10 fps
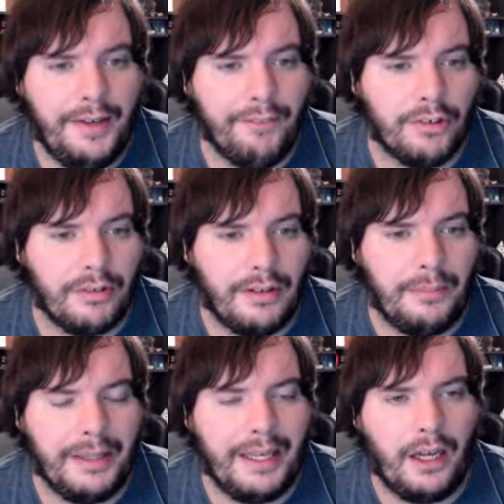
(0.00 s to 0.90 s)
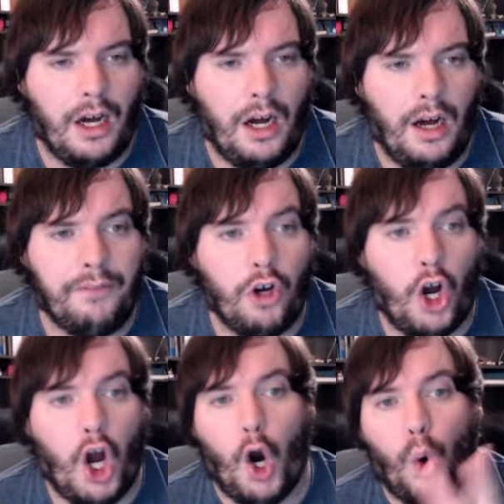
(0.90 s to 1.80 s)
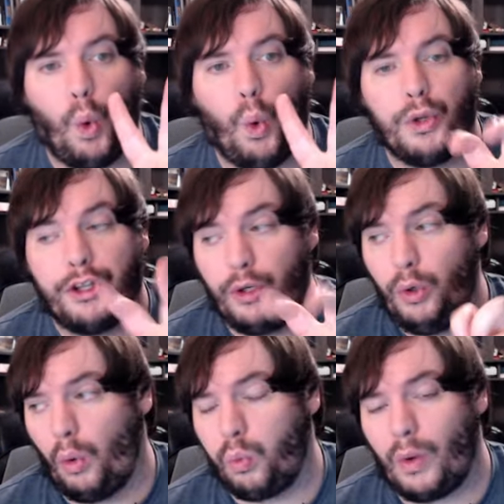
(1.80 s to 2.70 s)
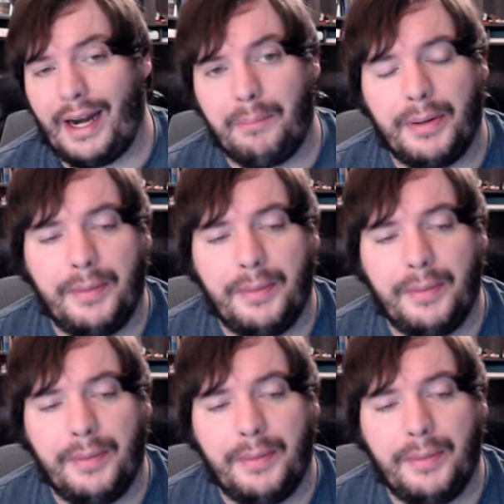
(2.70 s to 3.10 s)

for a little bit of or pseudo ramp,